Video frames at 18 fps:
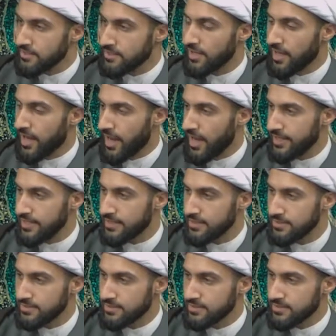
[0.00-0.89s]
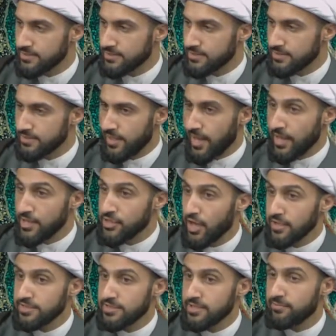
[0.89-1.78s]
al-Hayy. And
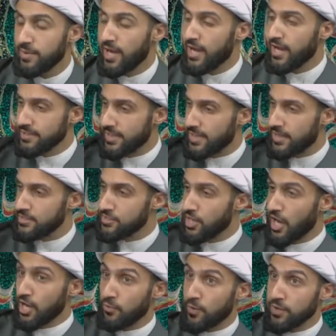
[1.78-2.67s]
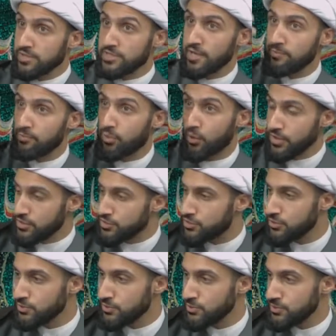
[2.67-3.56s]
not the ma'na, not what they point
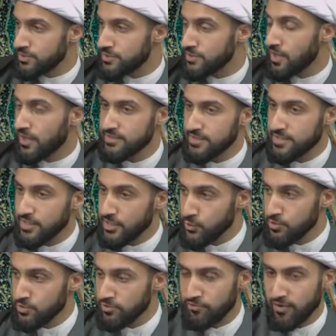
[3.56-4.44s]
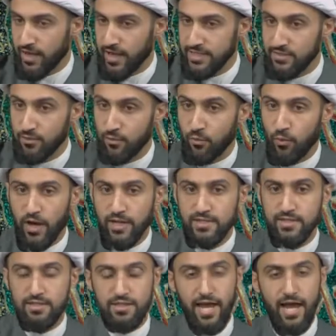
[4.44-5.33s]
to, not the unified
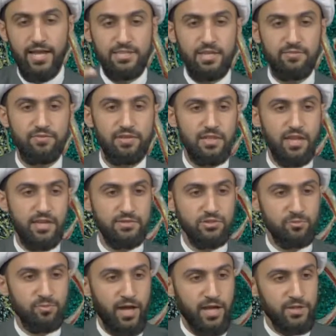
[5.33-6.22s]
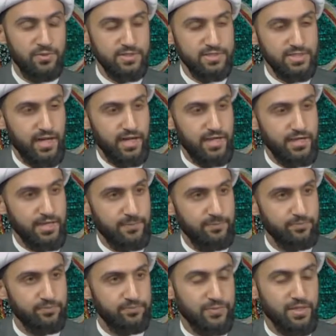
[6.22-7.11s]
one that of Allah subhanahu wa ta'ala.
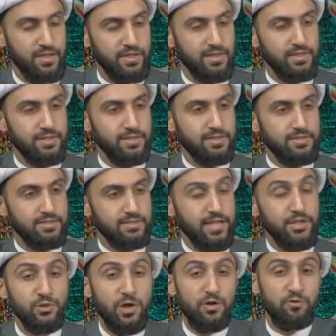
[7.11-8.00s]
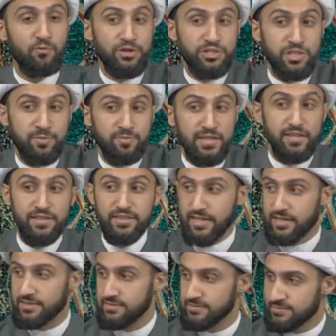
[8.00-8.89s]
Then you have worshipped nothing.